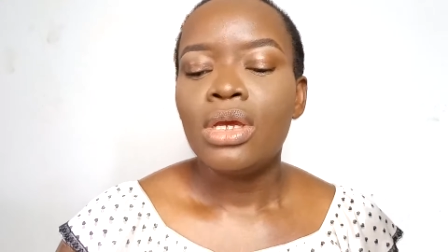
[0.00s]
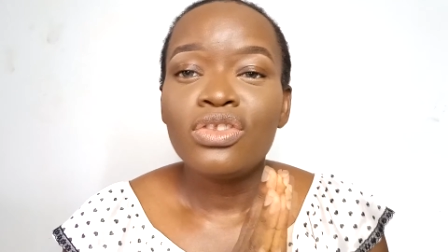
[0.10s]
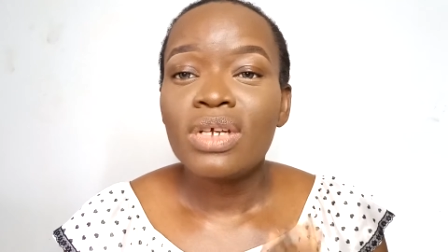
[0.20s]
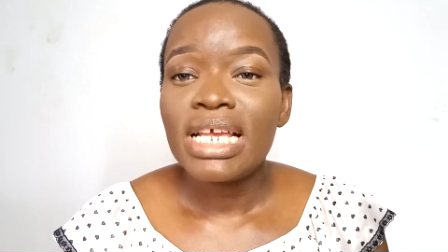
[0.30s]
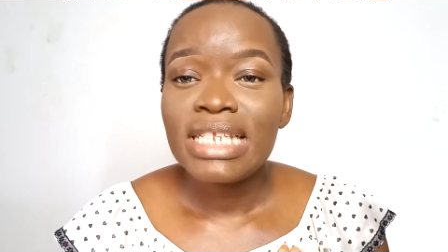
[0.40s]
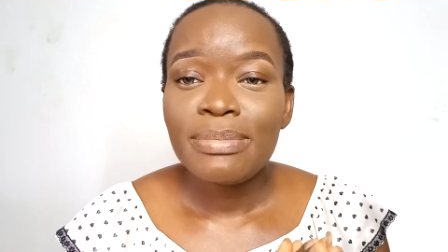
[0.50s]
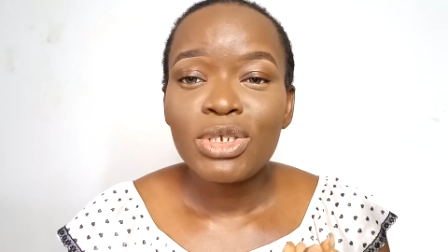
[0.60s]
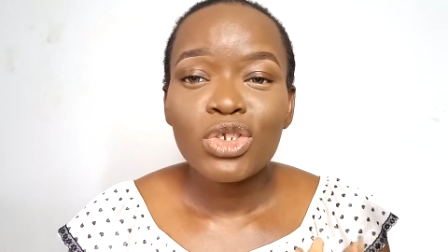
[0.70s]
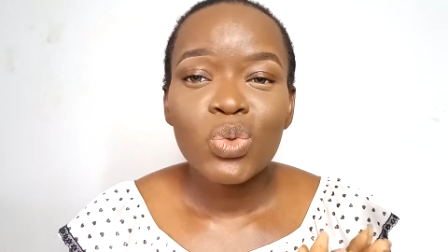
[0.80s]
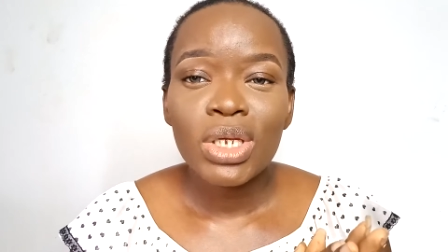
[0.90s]
So guys, let me
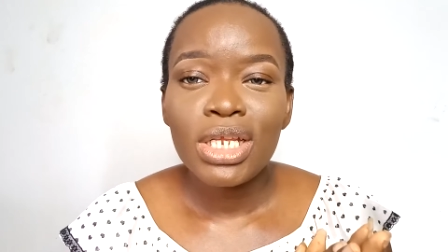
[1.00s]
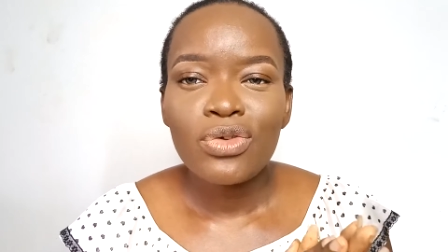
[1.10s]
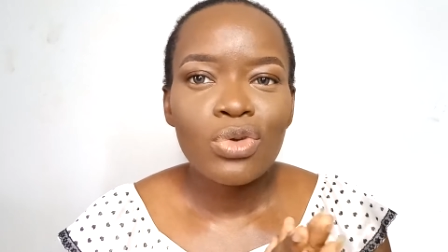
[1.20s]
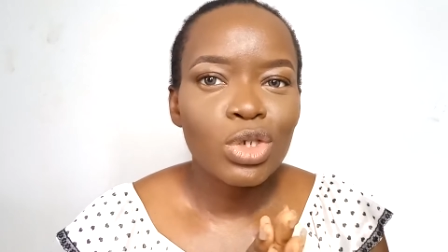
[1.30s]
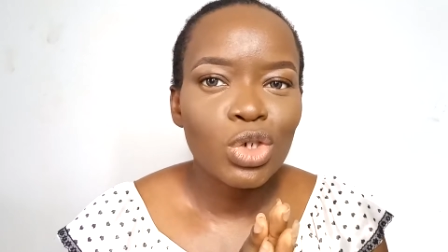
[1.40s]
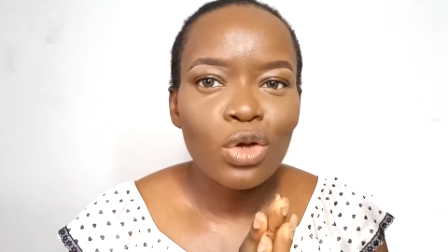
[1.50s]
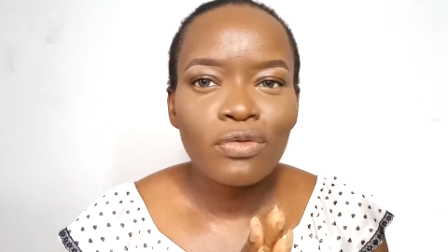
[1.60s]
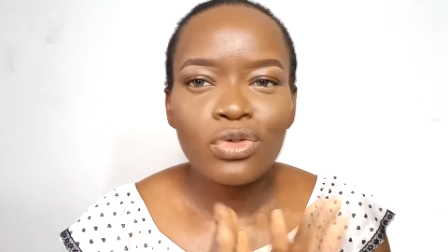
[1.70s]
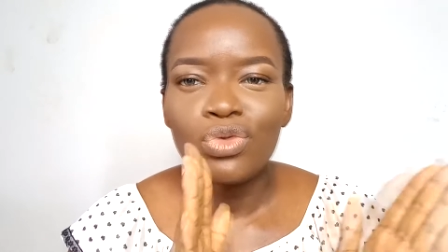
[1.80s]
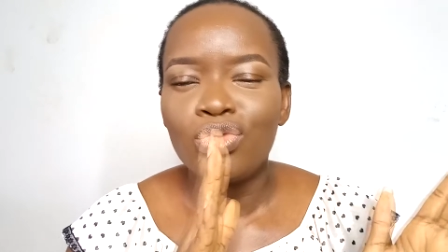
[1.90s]
just quickly rush
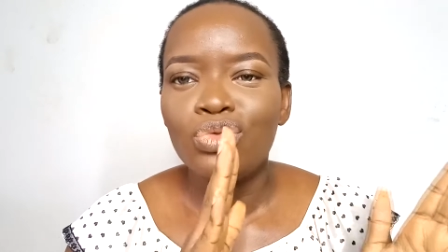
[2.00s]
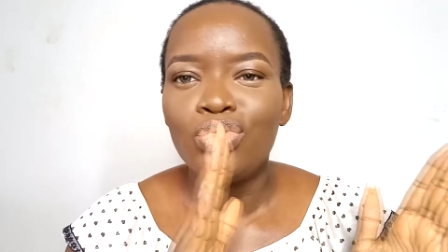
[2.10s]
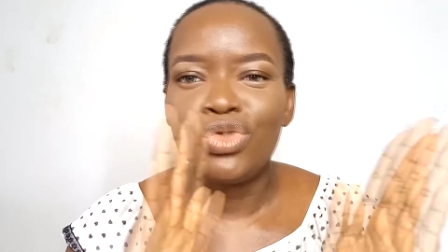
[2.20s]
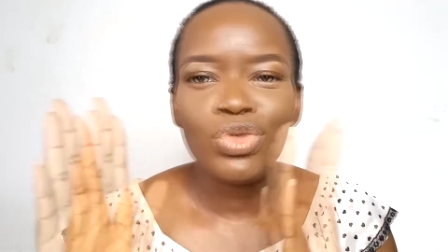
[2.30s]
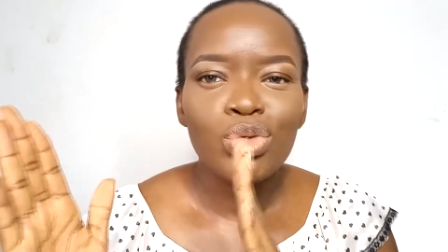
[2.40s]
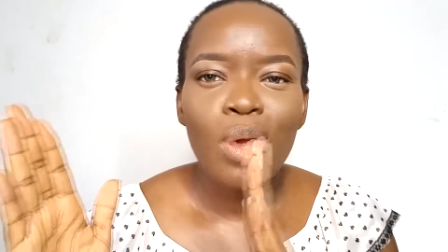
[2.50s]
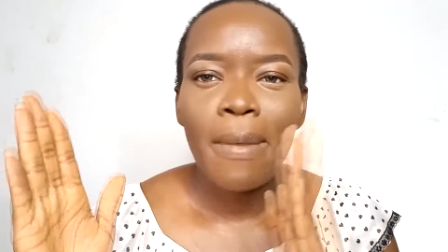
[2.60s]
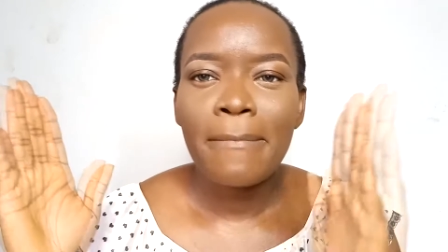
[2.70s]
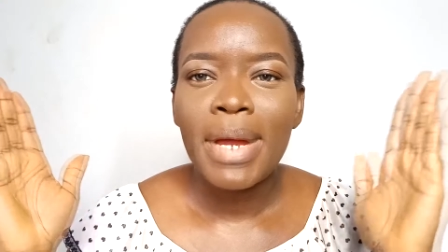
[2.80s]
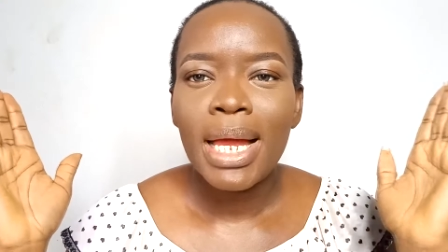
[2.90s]
off to do
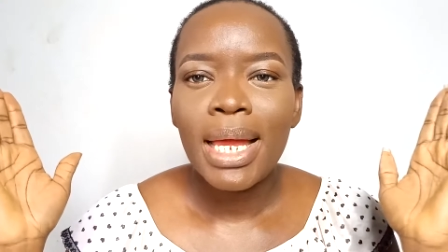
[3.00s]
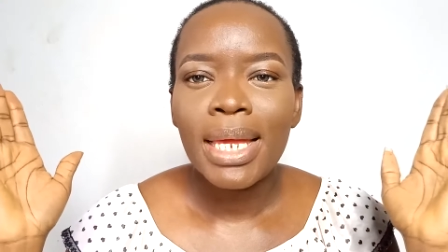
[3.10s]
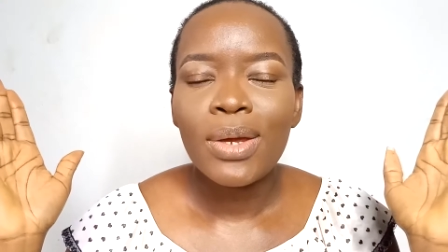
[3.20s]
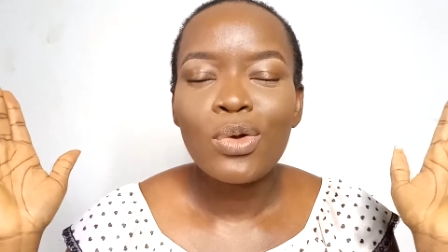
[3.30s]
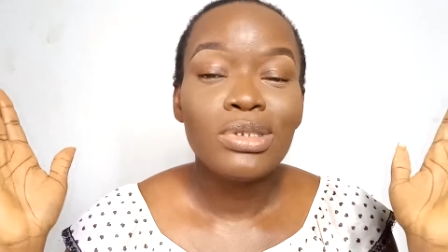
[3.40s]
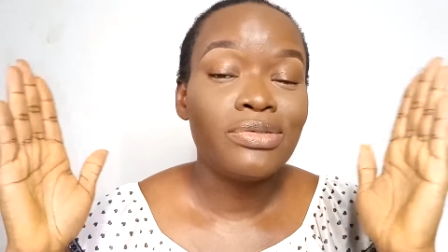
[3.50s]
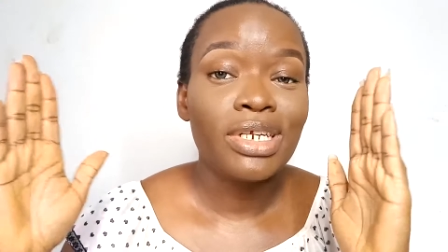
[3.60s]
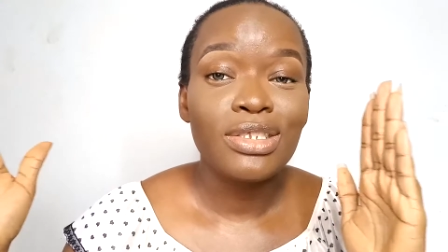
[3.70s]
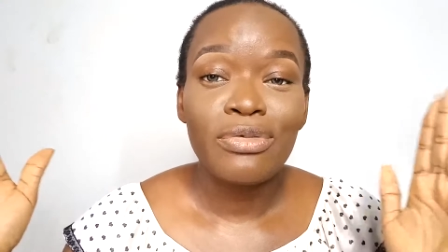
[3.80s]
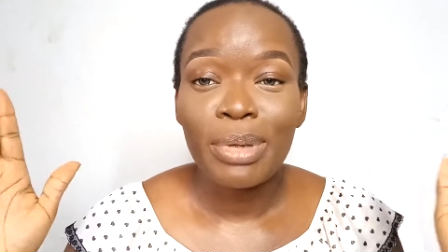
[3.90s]
the
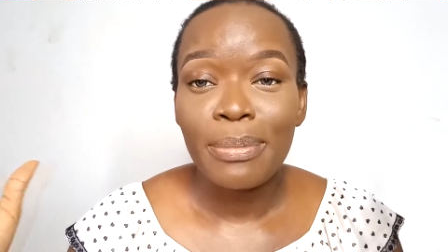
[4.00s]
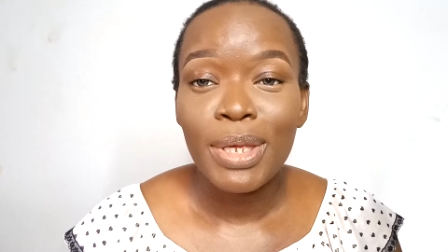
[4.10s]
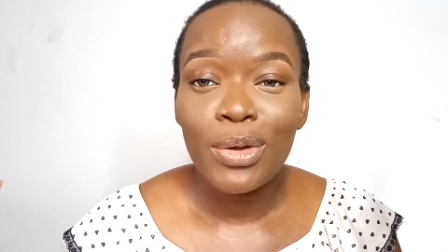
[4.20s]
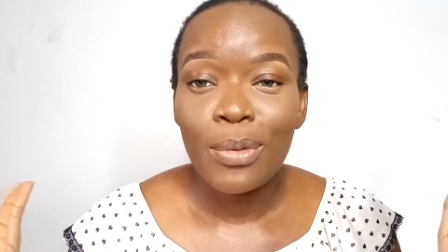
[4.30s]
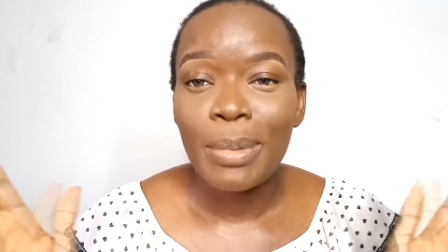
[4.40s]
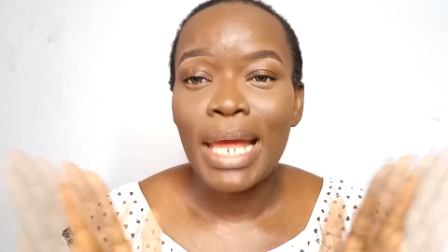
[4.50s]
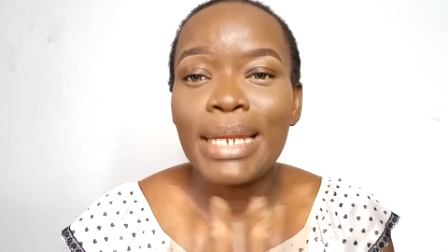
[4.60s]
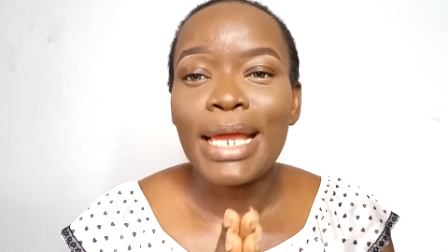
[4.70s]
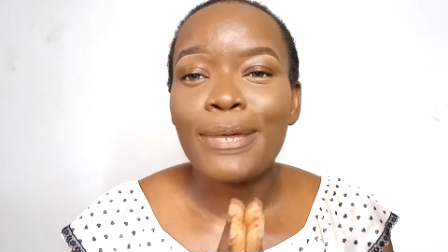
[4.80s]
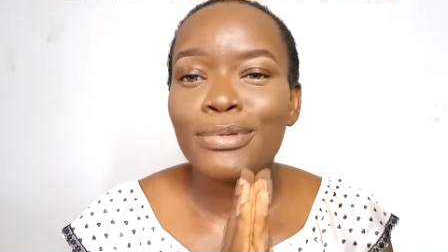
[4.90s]
rest of my makeup,
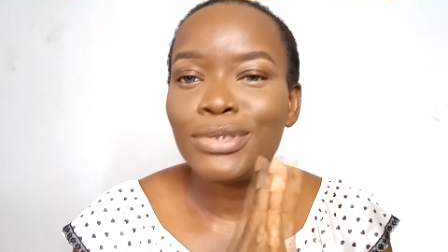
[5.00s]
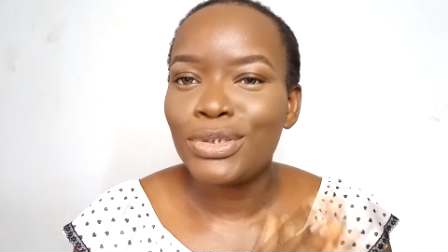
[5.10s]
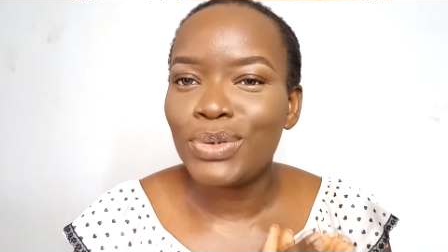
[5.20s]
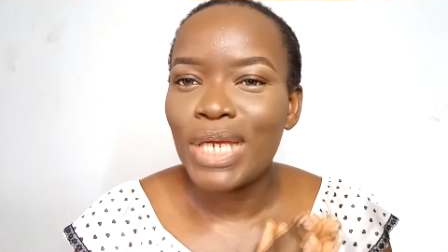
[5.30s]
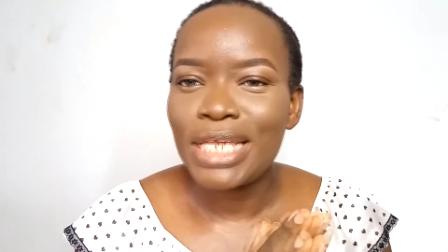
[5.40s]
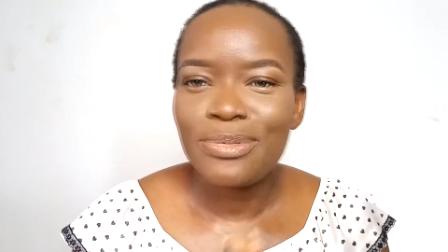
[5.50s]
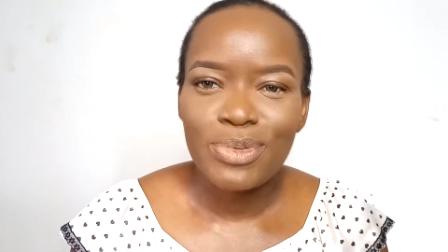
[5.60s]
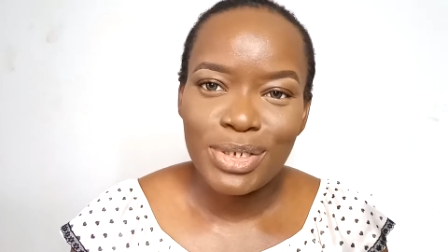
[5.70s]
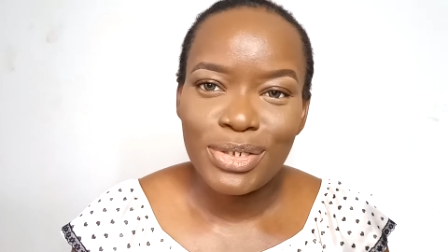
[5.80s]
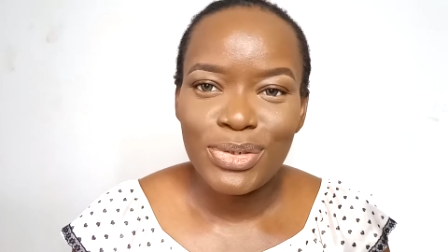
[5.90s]
and I will see you guys
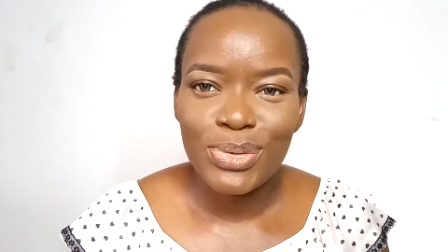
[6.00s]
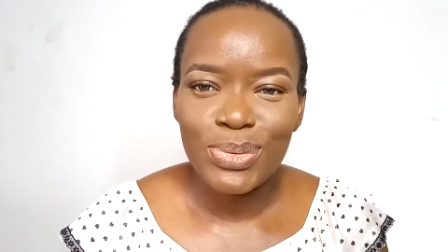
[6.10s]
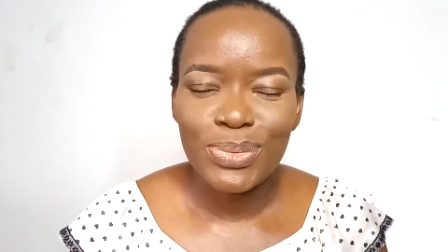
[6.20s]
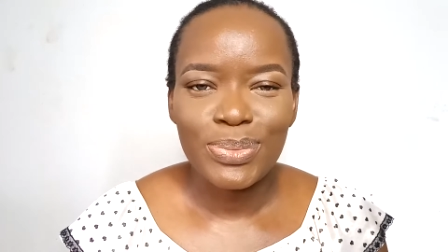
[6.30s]
pretty soon.